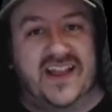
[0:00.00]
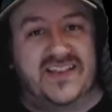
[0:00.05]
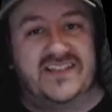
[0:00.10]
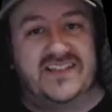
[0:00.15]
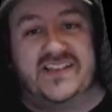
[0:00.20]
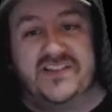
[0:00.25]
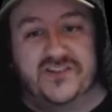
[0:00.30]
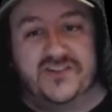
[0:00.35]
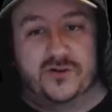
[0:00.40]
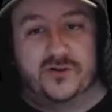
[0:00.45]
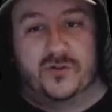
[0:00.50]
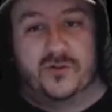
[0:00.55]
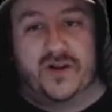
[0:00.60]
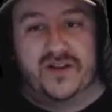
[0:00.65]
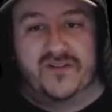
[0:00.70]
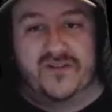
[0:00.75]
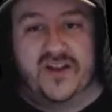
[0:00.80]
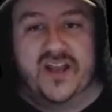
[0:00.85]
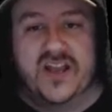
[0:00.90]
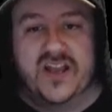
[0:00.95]
gets injured or
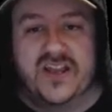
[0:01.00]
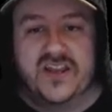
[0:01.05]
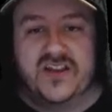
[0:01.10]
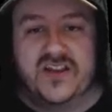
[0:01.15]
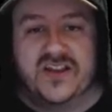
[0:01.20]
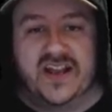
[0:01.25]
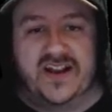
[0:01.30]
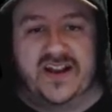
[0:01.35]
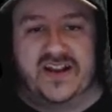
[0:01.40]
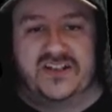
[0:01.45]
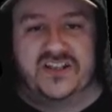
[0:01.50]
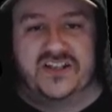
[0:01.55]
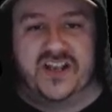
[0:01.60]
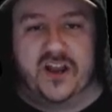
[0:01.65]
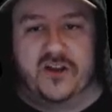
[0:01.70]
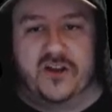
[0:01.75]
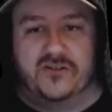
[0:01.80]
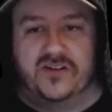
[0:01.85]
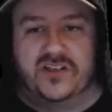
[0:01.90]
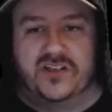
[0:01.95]
whatever. You can actually
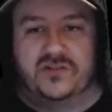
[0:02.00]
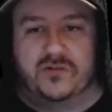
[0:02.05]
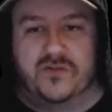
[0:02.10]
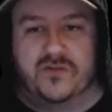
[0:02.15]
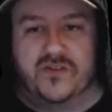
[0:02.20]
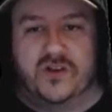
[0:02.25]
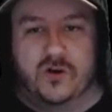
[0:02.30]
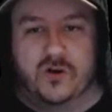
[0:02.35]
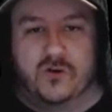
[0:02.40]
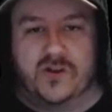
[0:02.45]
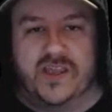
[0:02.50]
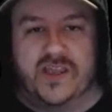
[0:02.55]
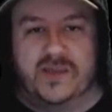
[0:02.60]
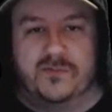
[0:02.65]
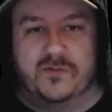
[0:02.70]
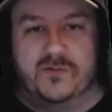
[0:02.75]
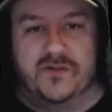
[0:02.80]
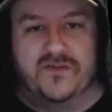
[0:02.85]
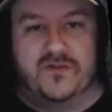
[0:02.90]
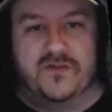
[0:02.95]
only swap the
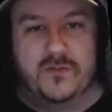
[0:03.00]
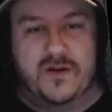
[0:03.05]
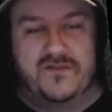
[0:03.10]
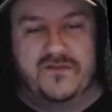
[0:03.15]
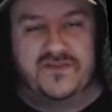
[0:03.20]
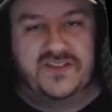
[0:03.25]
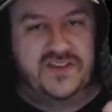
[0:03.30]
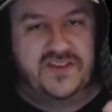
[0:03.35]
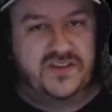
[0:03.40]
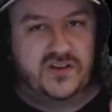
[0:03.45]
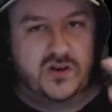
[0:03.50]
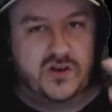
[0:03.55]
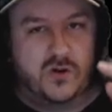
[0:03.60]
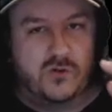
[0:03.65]
goalkeeper with whoever's in the